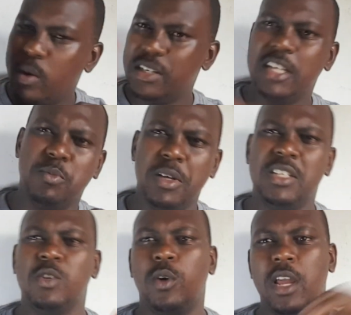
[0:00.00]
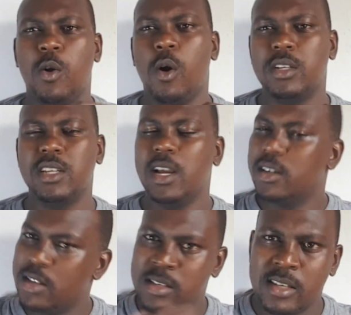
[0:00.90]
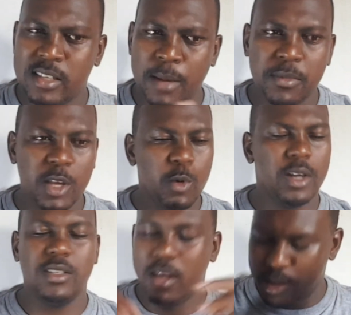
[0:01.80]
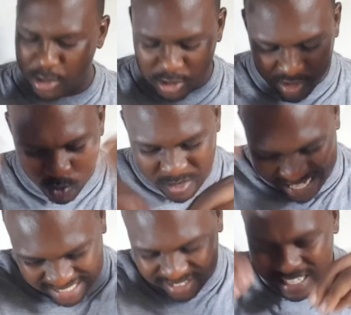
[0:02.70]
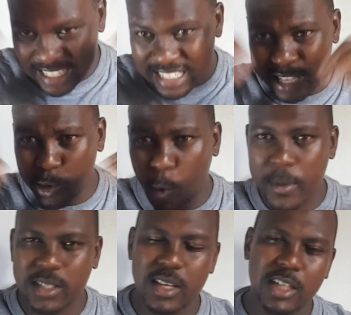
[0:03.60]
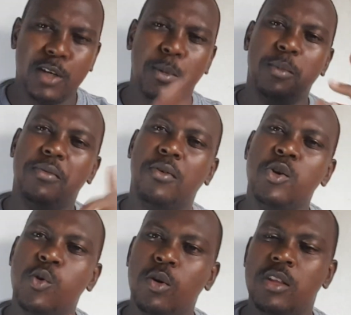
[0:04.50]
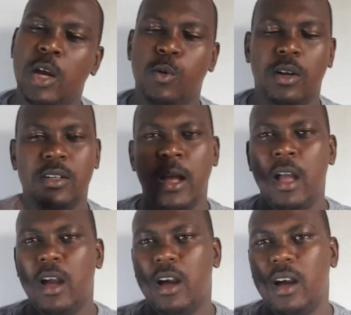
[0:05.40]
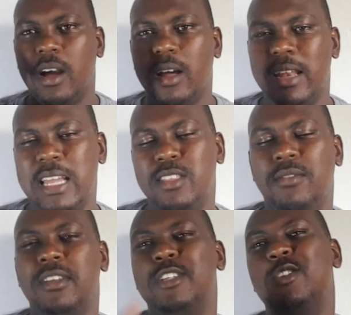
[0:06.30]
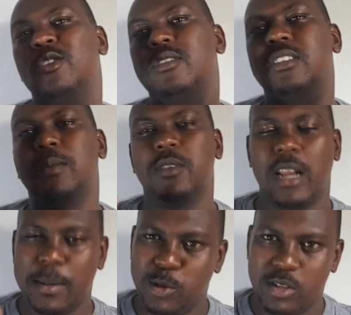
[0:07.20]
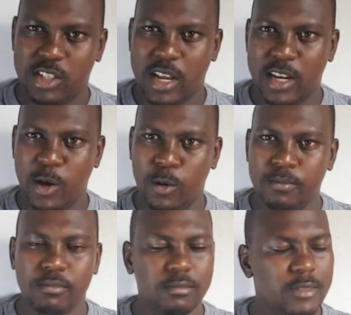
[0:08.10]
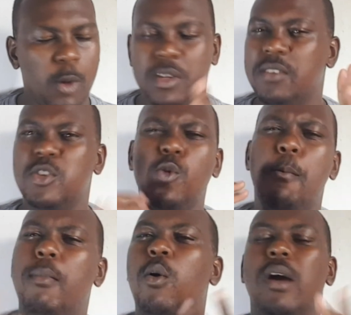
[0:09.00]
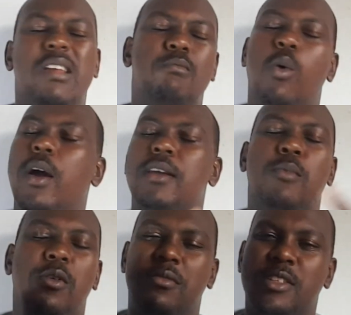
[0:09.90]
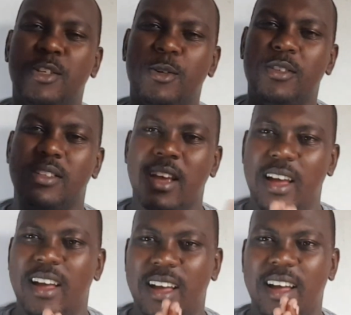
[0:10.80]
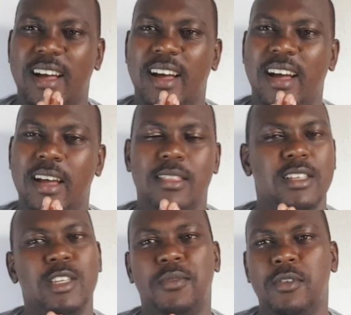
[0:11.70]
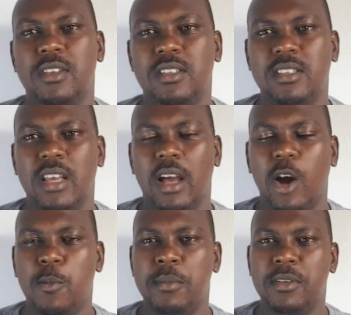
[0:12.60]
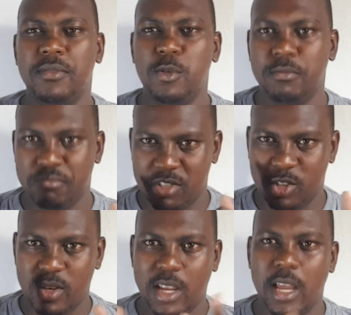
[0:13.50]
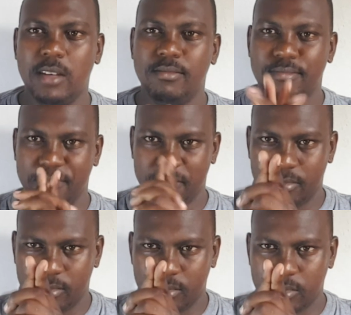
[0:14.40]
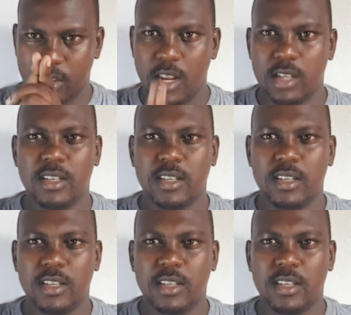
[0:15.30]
expected and what I got is the same thing. you know what I say in the comment section. But before you go there, you know what, like the video, subscribe to the channel. I'll be giving you more and more and more videos. And that's it for this album review. See you again next